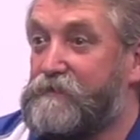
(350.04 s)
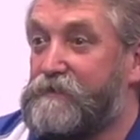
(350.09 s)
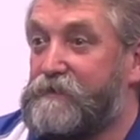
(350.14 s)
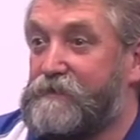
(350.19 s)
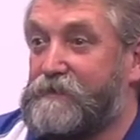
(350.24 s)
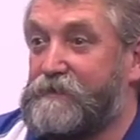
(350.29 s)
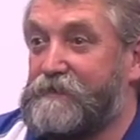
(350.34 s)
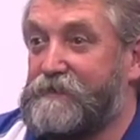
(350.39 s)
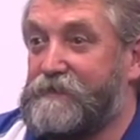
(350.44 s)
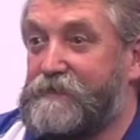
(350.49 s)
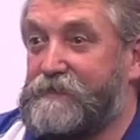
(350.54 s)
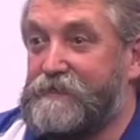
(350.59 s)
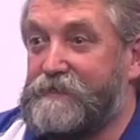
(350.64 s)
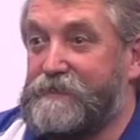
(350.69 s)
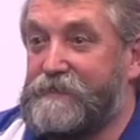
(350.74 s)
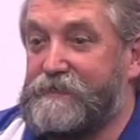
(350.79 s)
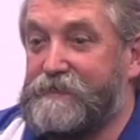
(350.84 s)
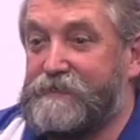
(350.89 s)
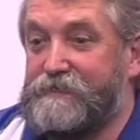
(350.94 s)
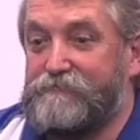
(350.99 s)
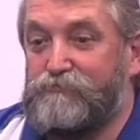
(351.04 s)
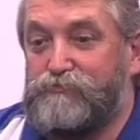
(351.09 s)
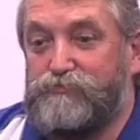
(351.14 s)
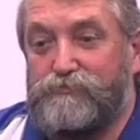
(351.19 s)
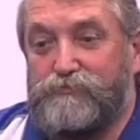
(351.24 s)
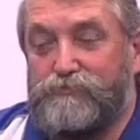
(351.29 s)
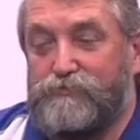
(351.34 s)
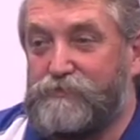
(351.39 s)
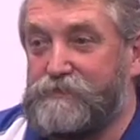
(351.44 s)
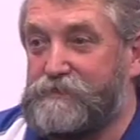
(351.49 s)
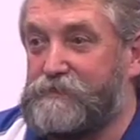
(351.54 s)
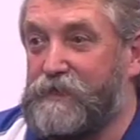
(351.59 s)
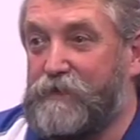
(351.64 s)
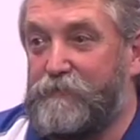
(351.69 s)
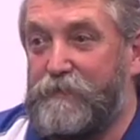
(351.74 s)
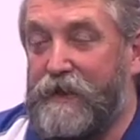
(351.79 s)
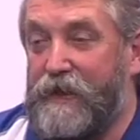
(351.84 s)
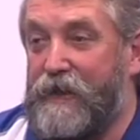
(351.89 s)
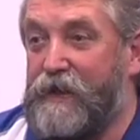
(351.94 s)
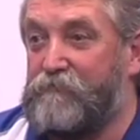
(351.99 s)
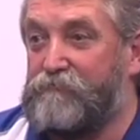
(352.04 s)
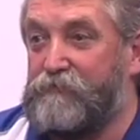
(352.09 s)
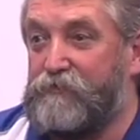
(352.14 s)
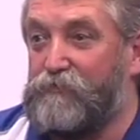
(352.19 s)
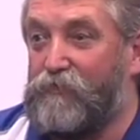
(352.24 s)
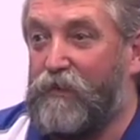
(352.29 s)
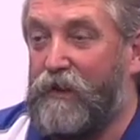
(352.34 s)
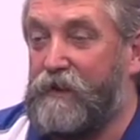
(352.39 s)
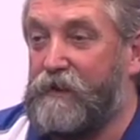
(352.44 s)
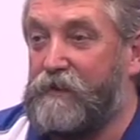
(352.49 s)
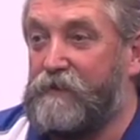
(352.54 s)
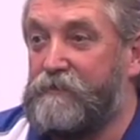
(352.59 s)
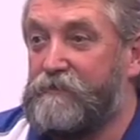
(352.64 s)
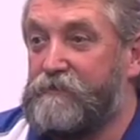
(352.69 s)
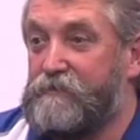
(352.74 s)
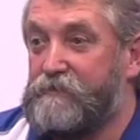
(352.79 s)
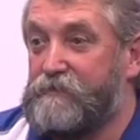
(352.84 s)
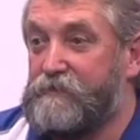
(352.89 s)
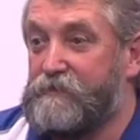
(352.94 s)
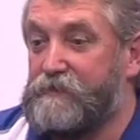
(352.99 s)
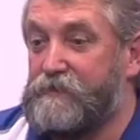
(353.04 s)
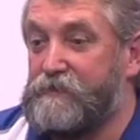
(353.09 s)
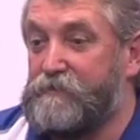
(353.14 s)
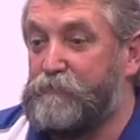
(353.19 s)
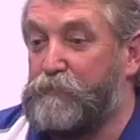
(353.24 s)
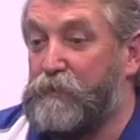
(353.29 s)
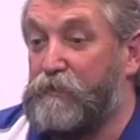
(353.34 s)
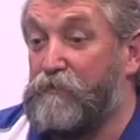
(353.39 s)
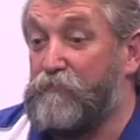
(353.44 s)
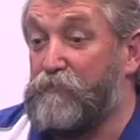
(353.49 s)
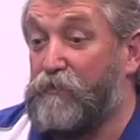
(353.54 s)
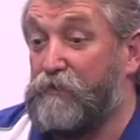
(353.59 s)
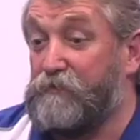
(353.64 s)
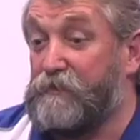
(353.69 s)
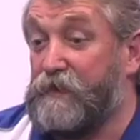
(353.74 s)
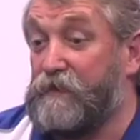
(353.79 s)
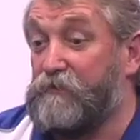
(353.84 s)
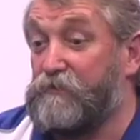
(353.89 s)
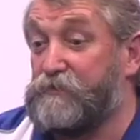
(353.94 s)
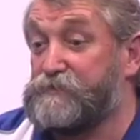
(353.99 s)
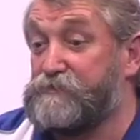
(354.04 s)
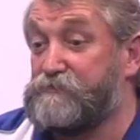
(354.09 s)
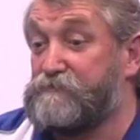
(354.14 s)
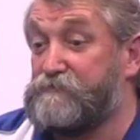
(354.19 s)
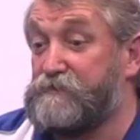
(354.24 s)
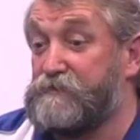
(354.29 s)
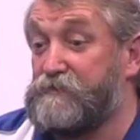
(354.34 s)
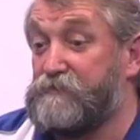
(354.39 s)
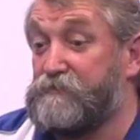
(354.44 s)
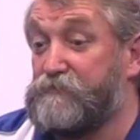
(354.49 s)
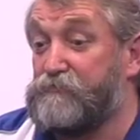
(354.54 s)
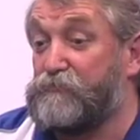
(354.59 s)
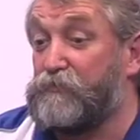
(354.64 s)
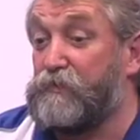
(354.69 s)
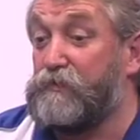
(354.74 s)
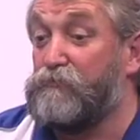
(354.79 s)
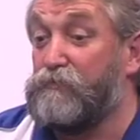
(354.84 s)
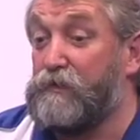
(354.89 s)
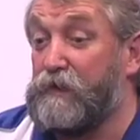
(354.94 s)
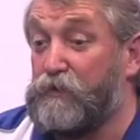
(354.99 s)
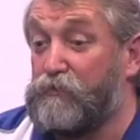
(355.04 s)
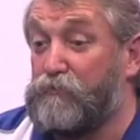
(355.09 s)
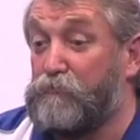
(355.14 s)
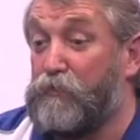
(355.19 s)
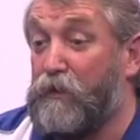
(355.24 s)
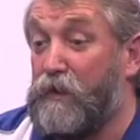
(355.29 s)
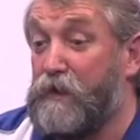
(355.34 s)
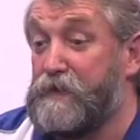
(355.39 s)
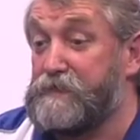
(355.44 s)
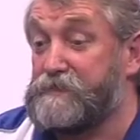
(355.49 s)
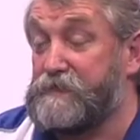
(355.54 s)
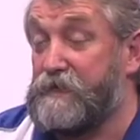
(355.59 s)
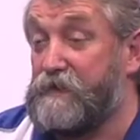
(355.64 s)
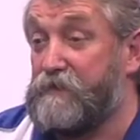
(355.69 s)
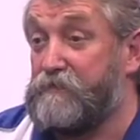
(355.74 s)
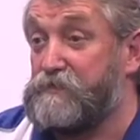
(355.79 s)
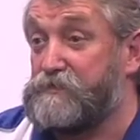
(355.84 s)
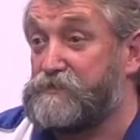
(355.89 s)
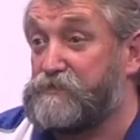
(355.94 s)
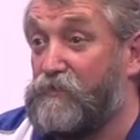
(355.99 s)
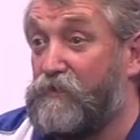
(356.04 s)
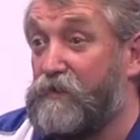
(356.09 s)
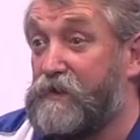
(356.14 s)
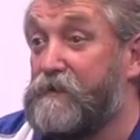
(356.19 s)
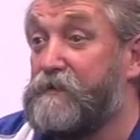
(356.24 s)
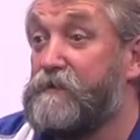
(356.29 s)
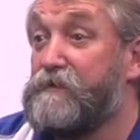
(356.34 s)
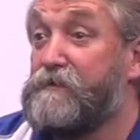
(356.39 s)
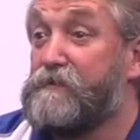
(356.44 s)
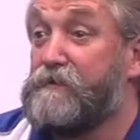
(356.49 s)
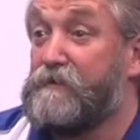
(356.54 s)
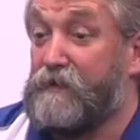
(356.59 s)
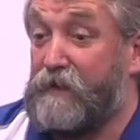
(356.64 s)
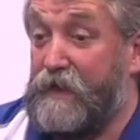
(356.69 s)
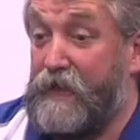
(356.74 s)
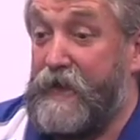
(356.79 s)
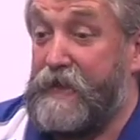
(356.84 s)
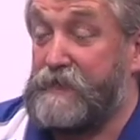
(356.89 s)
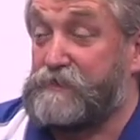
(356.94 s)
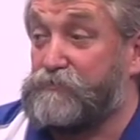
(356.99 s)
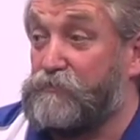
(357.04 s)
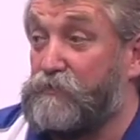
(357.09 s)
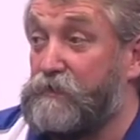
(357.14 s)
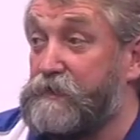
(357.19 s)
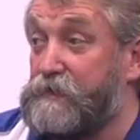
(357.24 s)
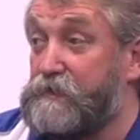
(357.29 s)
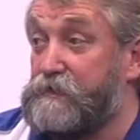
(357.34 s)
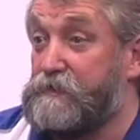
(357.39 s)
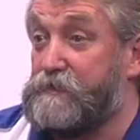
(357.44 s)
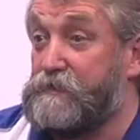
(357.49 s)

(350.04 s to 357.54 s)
It's going to be hard for Noarlunga. Bear in mind they lost 3 really good players out of their side last week.